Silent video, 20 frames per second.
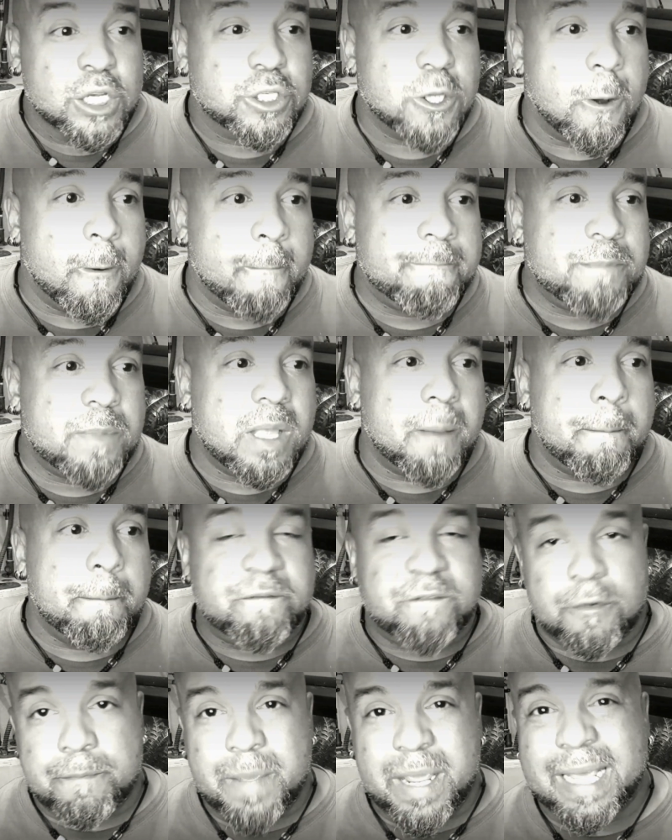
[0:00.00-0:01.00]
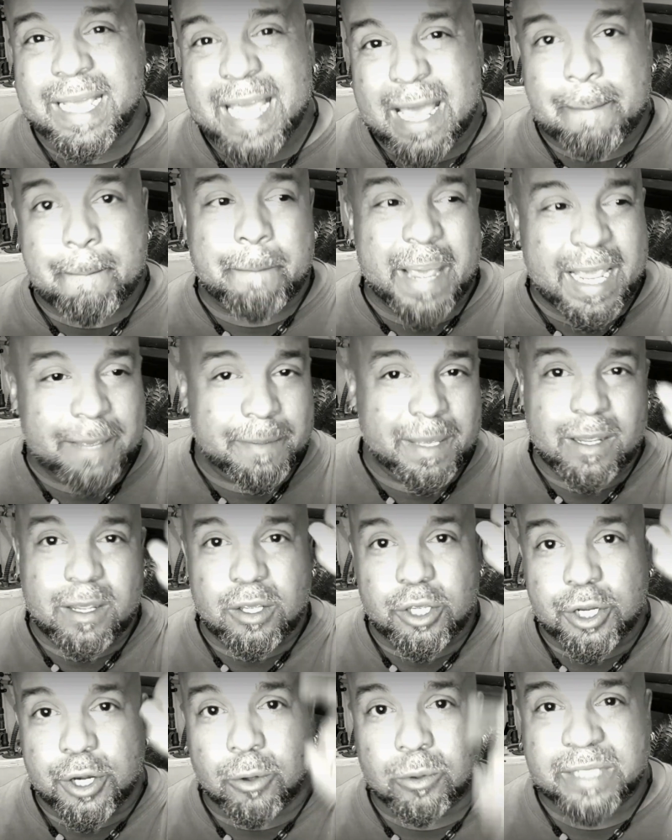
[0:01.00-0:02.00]
So for me to get
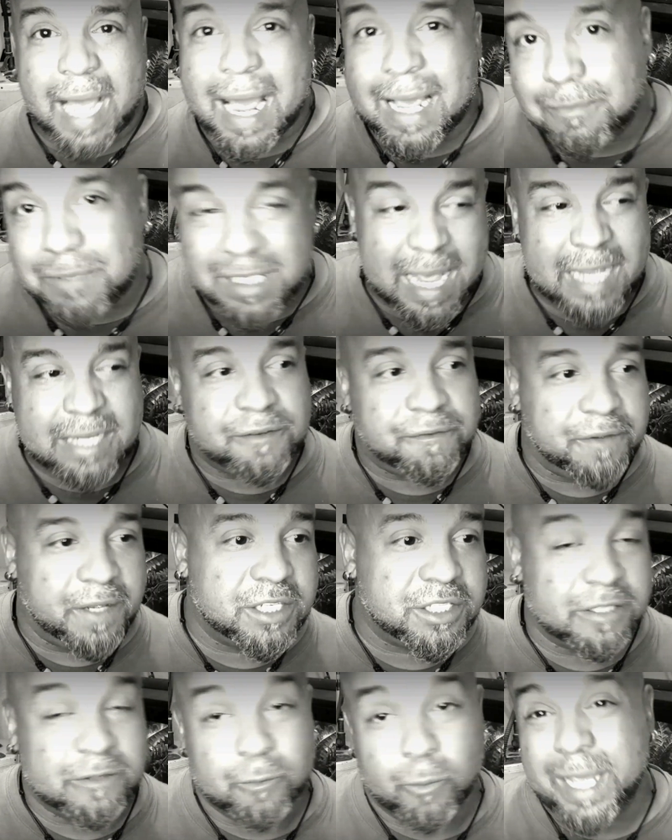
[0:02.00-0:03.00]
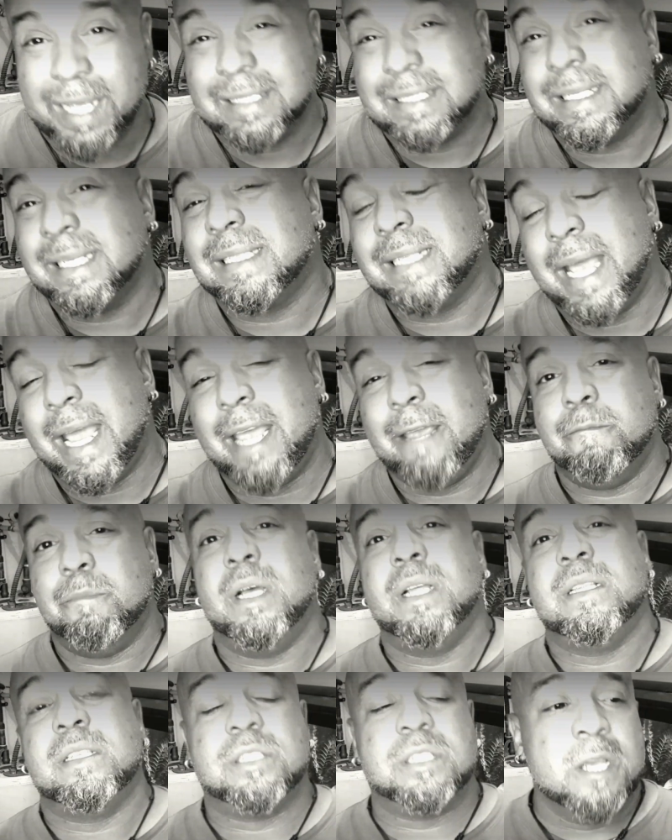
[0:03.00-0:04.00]
baby, you know, dime-sized fish and wait 6 to
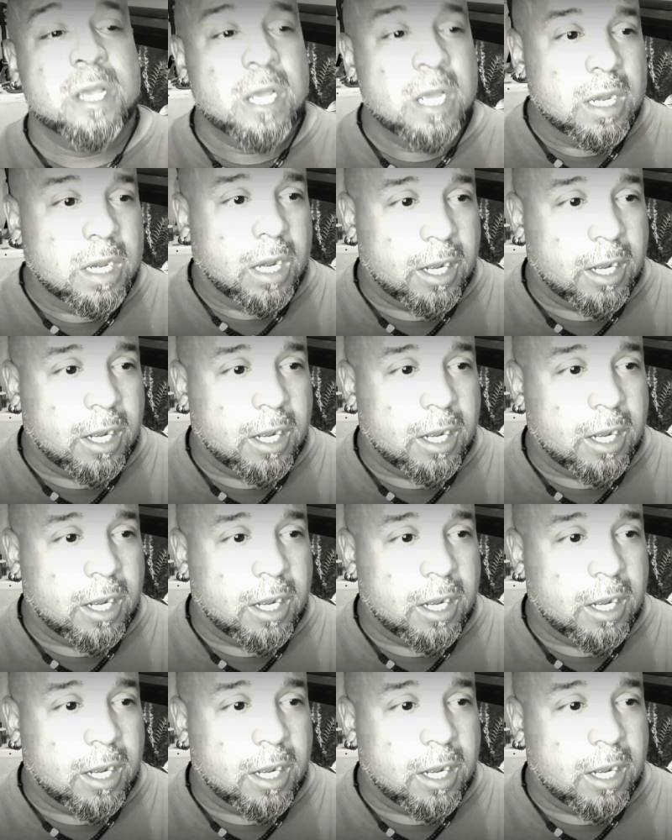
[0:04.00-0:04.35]
8 months,